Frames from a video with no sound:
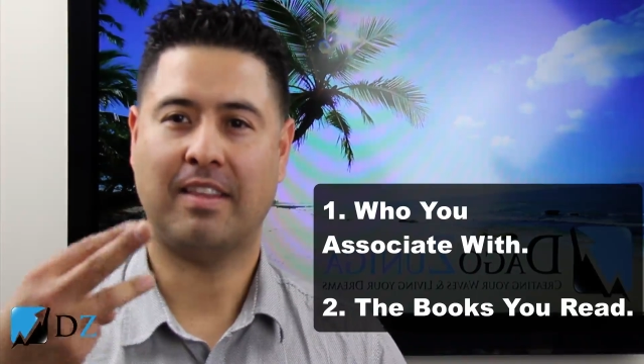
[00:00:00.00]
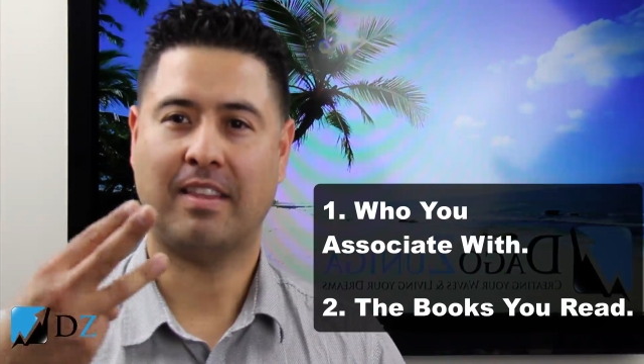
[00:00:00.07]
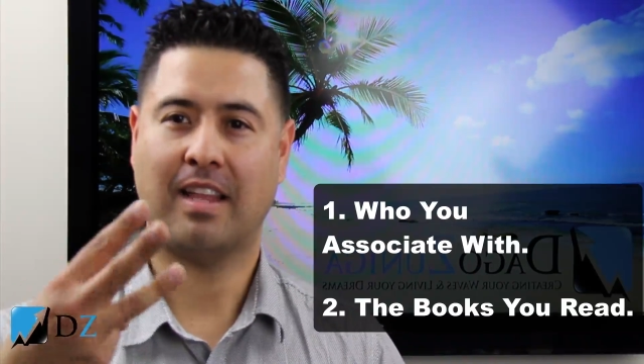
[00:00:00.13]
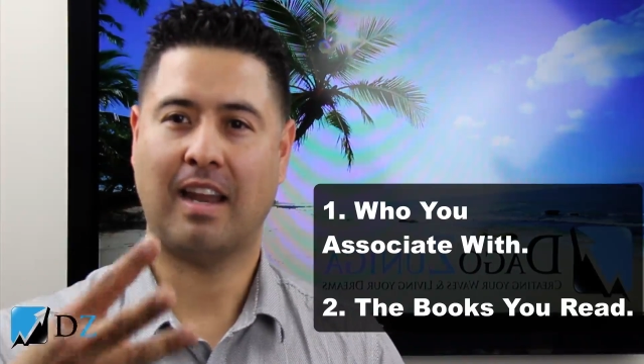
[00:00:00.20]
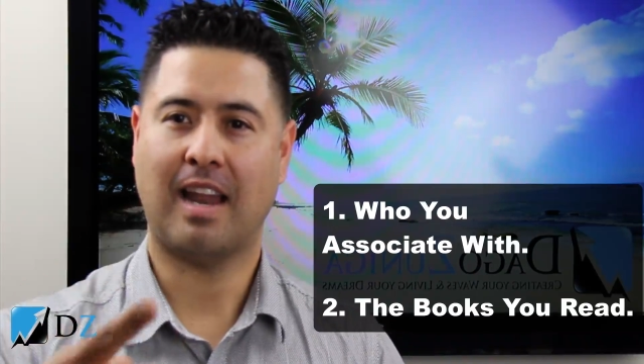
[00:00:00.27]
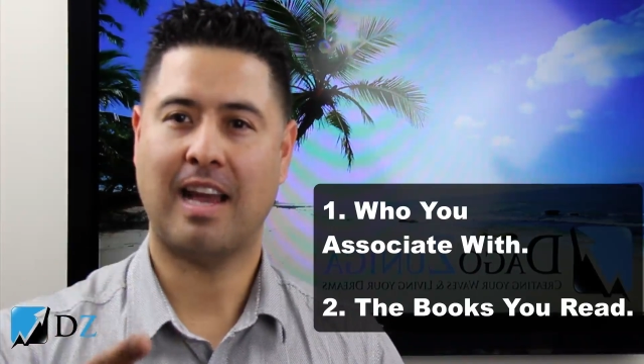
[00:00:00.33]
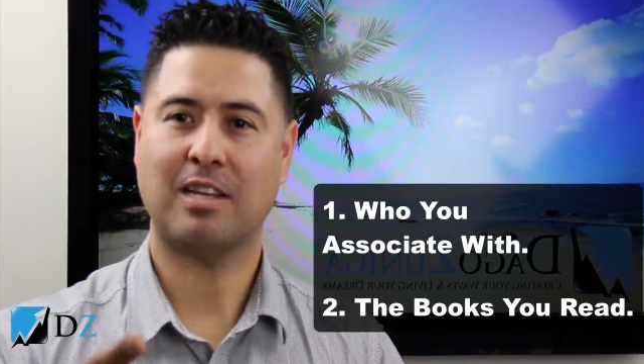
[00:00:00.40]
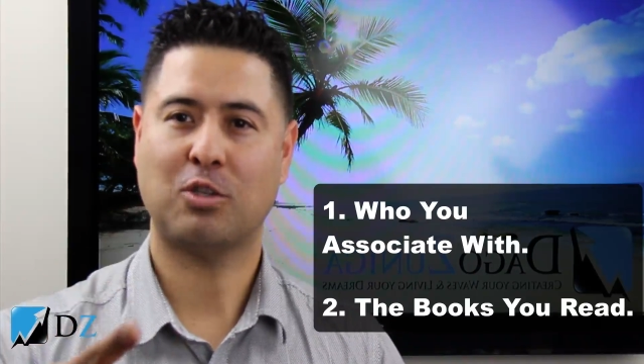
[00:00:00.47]
then
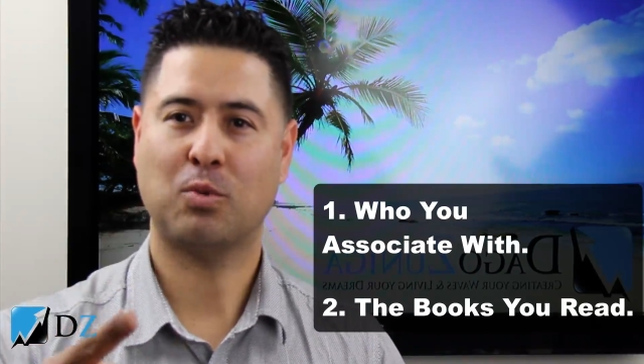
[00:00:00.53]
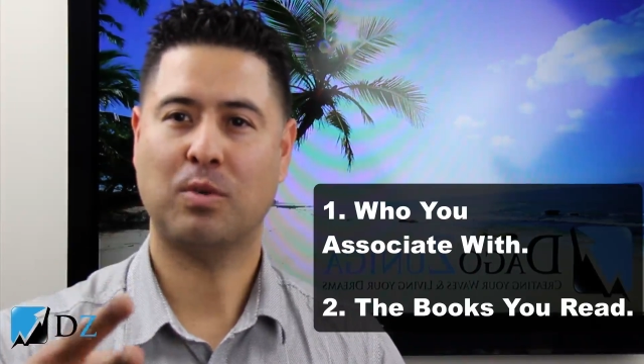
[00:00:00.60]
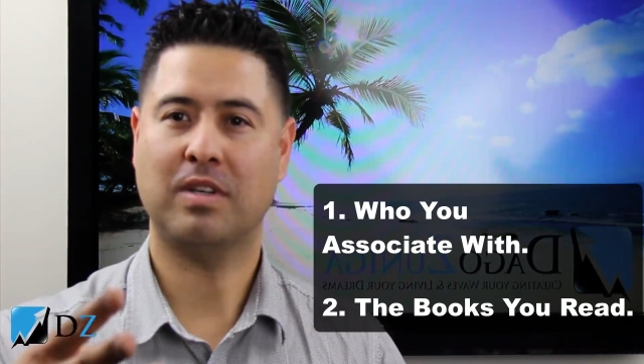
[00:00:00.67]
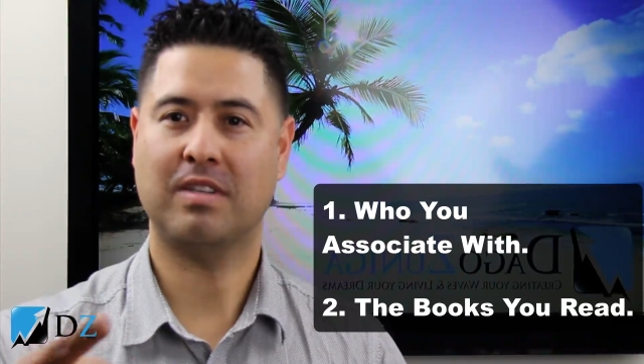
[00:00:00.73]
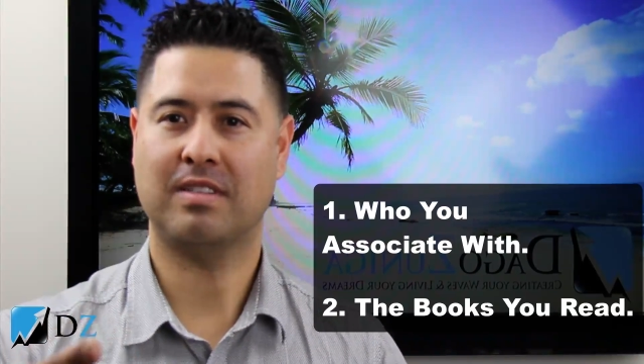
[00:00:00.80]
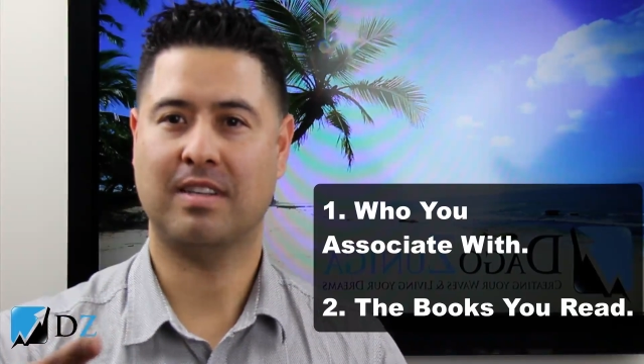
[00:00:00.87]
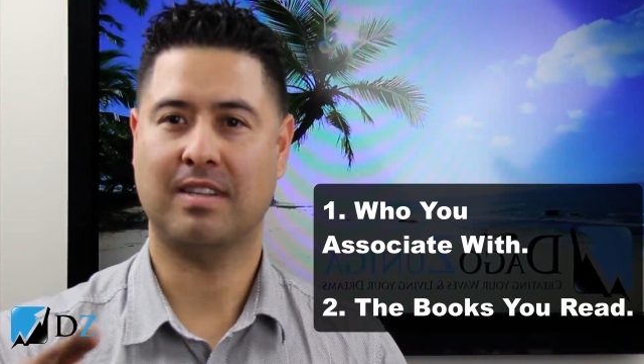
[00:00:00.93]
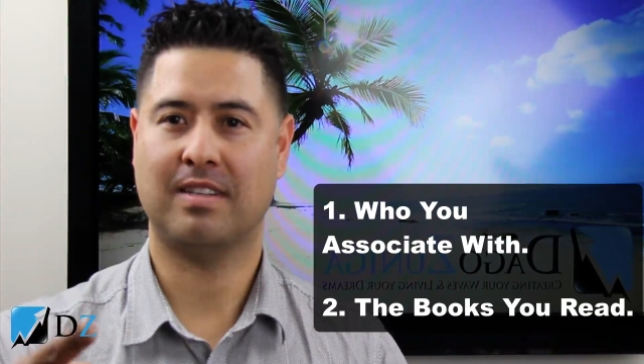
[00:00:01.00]
the last one
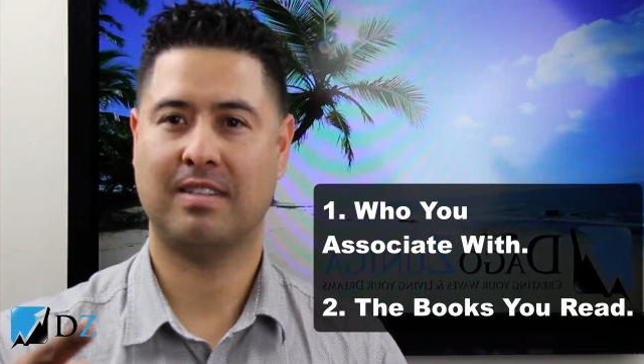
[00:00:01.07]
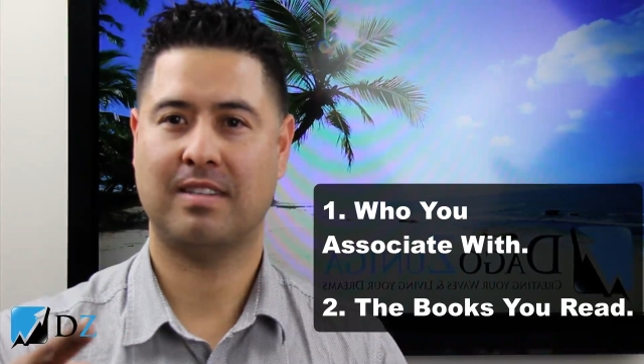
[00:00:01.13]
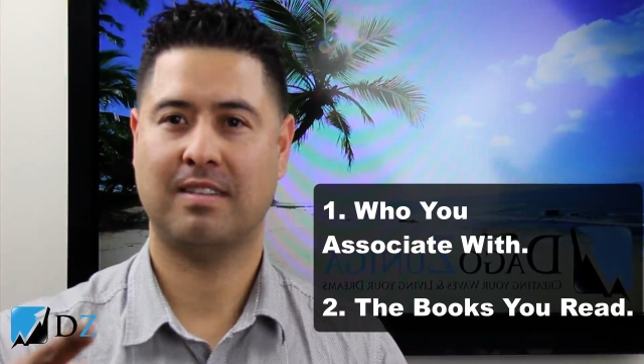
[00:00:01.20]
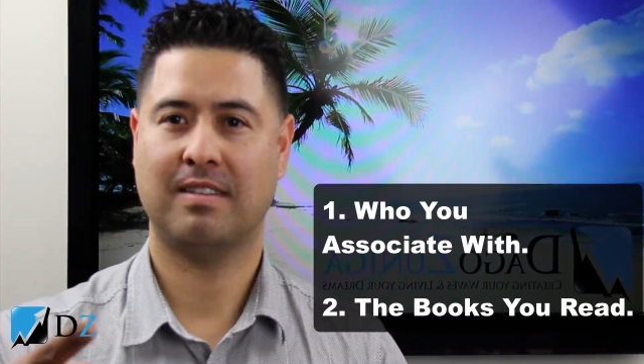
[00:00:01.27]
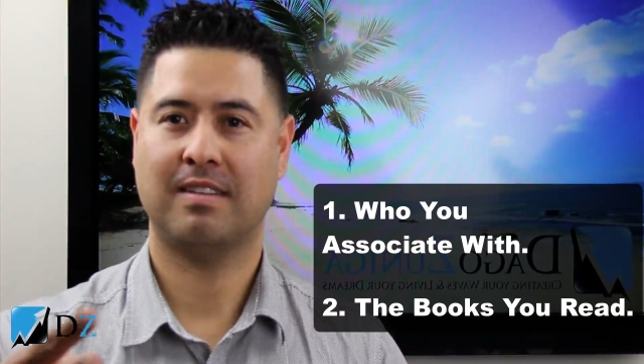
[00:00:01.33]
is this.